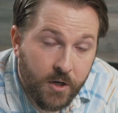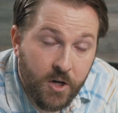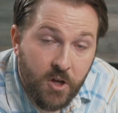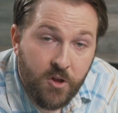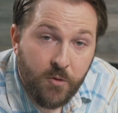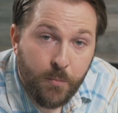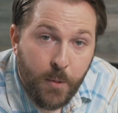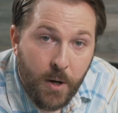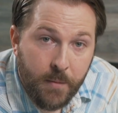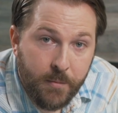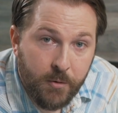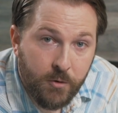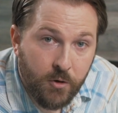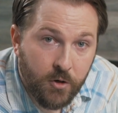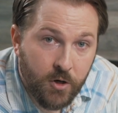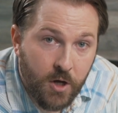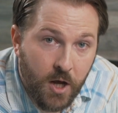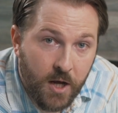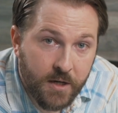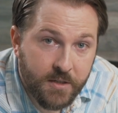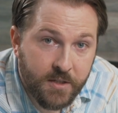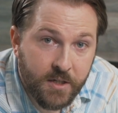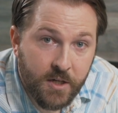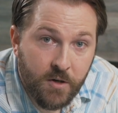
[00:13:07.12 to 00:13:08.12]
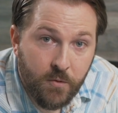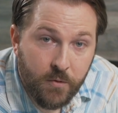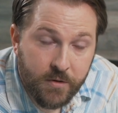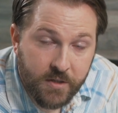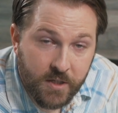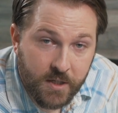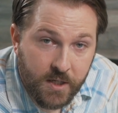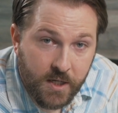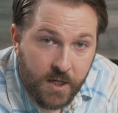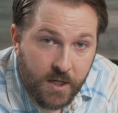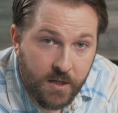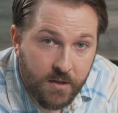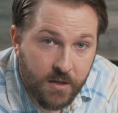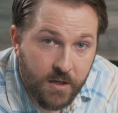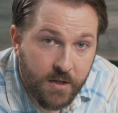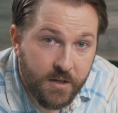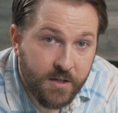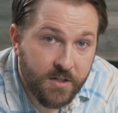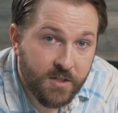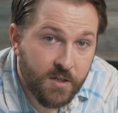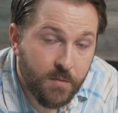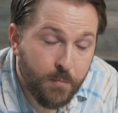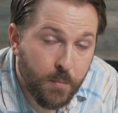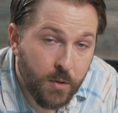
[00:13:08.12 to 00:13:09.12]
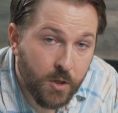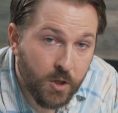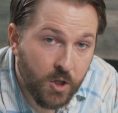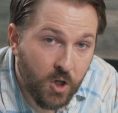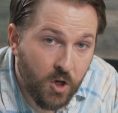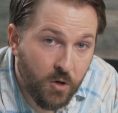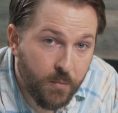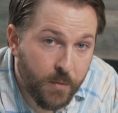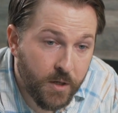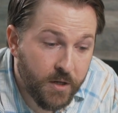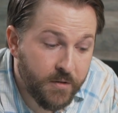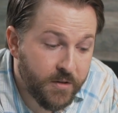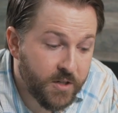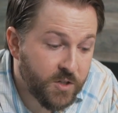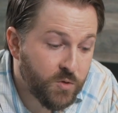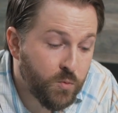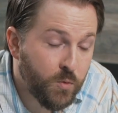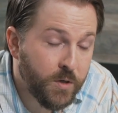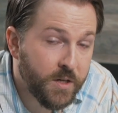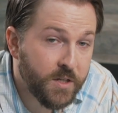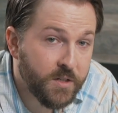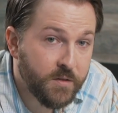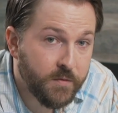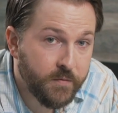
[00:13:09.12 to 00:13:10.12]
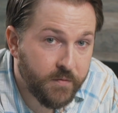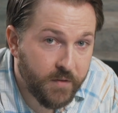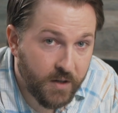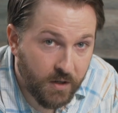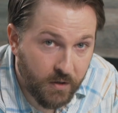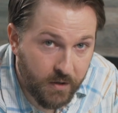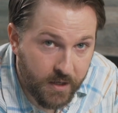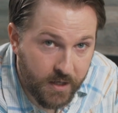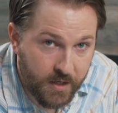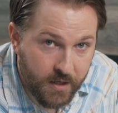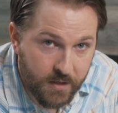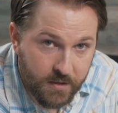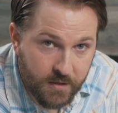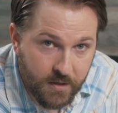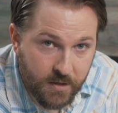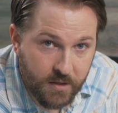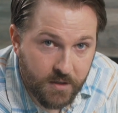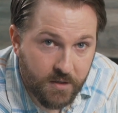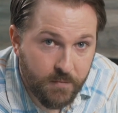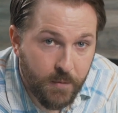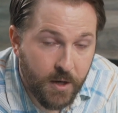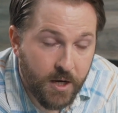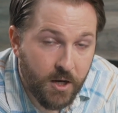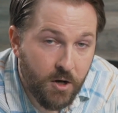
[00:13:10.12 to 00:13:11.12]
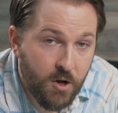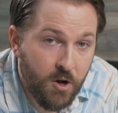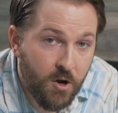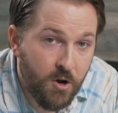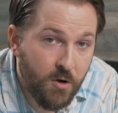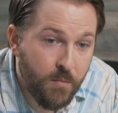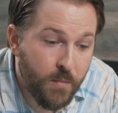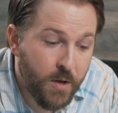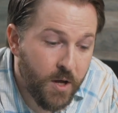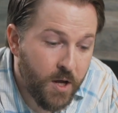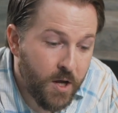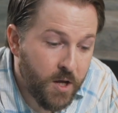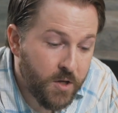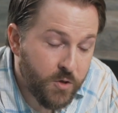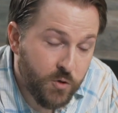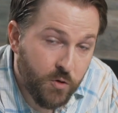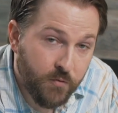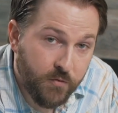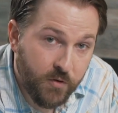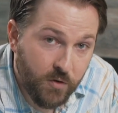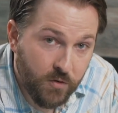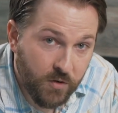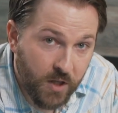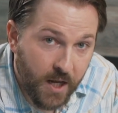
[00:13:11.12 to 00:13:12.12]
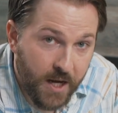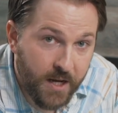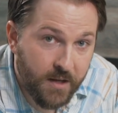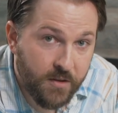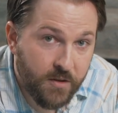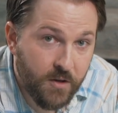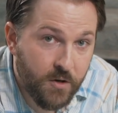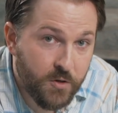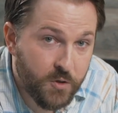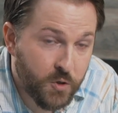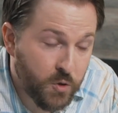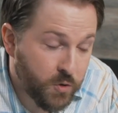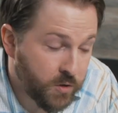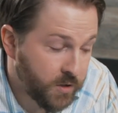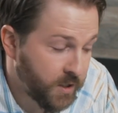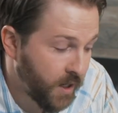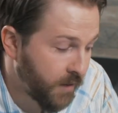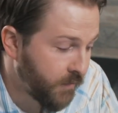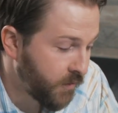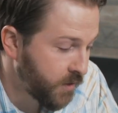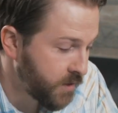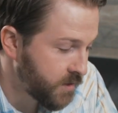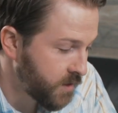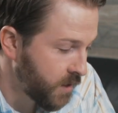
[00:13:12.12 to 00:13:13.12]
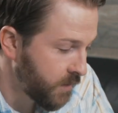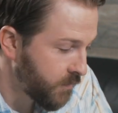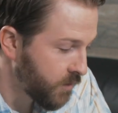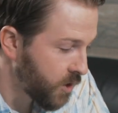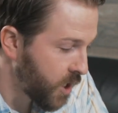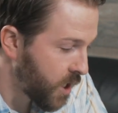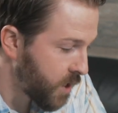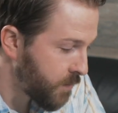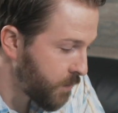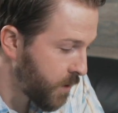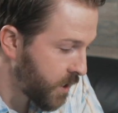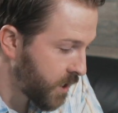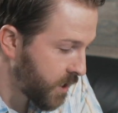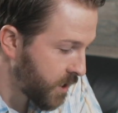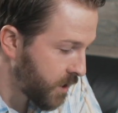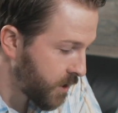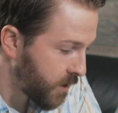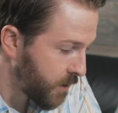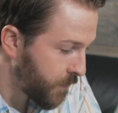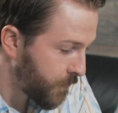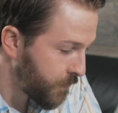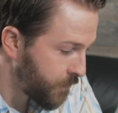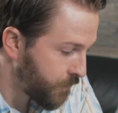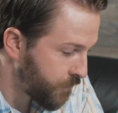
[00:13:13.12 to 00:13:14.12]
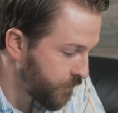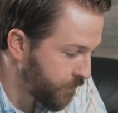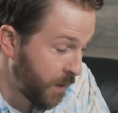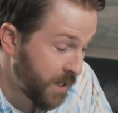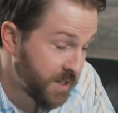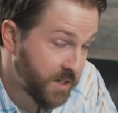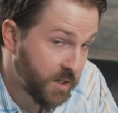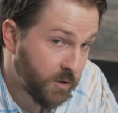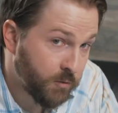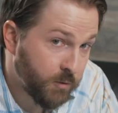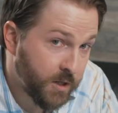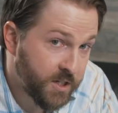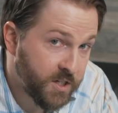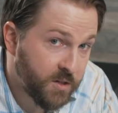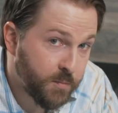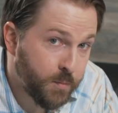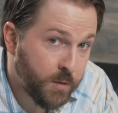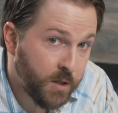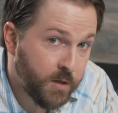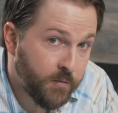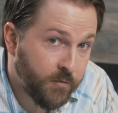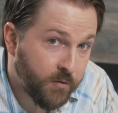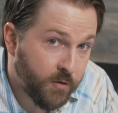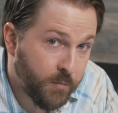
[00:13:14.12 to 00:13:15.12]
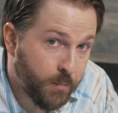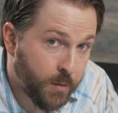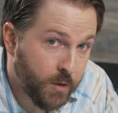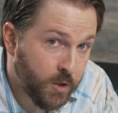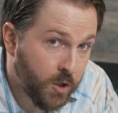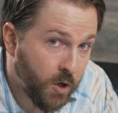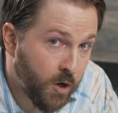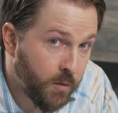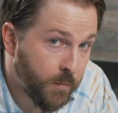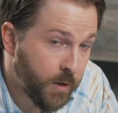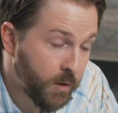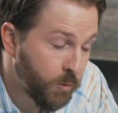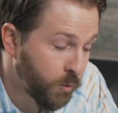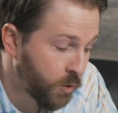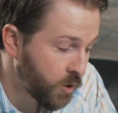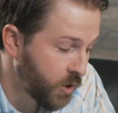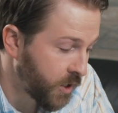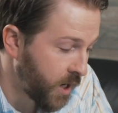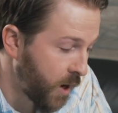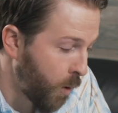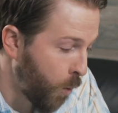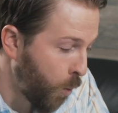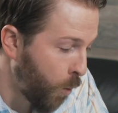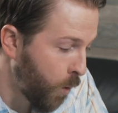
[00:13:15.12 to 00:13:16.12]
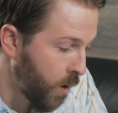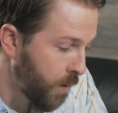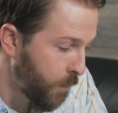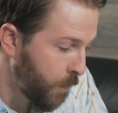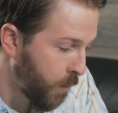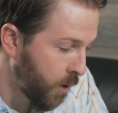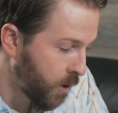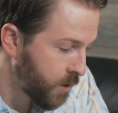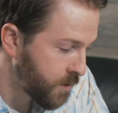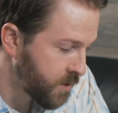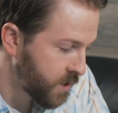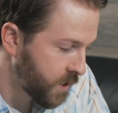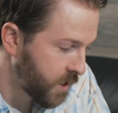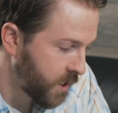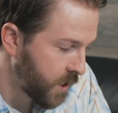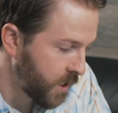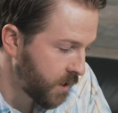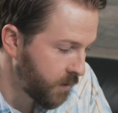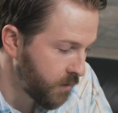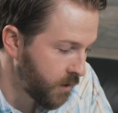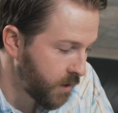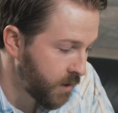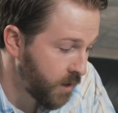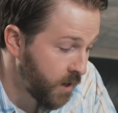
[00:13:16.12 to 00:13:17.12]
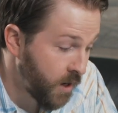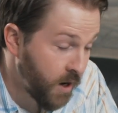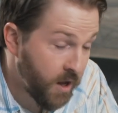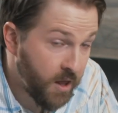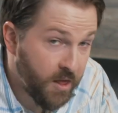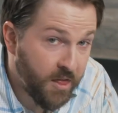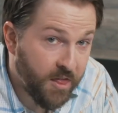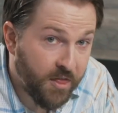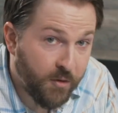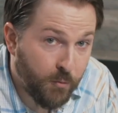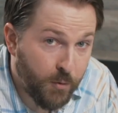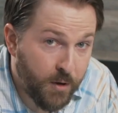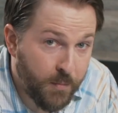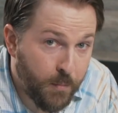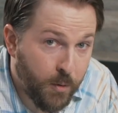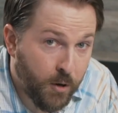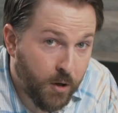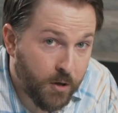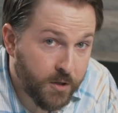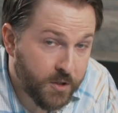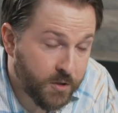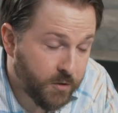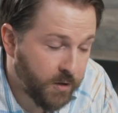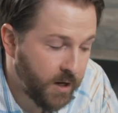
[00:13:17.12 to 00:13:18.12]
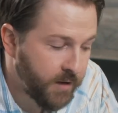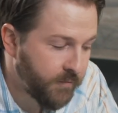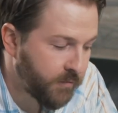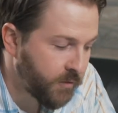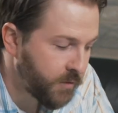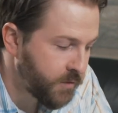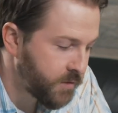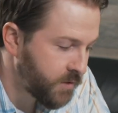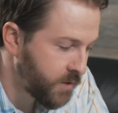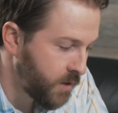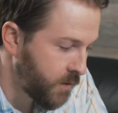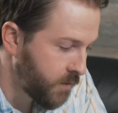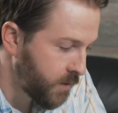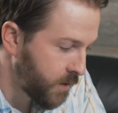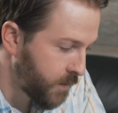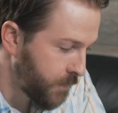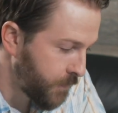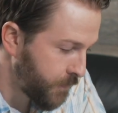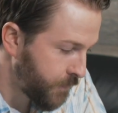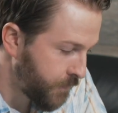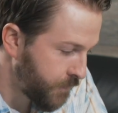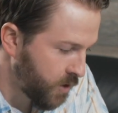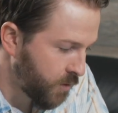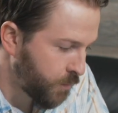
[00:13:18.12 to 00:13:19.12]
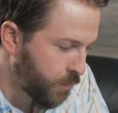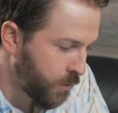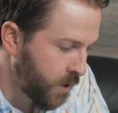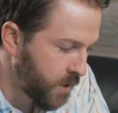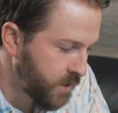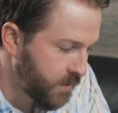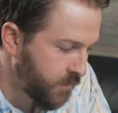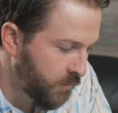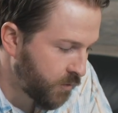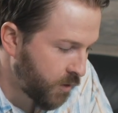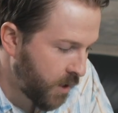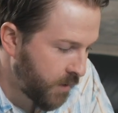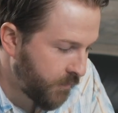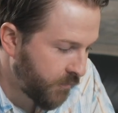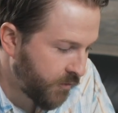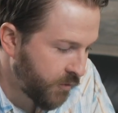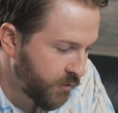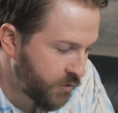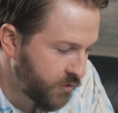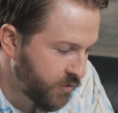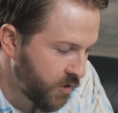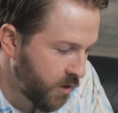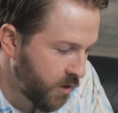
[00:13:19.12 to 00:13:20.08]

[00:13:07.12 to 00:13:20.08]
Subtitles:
Another popular cocktail with tequila is the Paloma. This one is very easy to make at home, so if you like those, you'll definitely save a lot of money here. Basic recipe for a Paloma, we're looking at 1 part tequila, 3 parts grapefruit soda. So price of grapefruit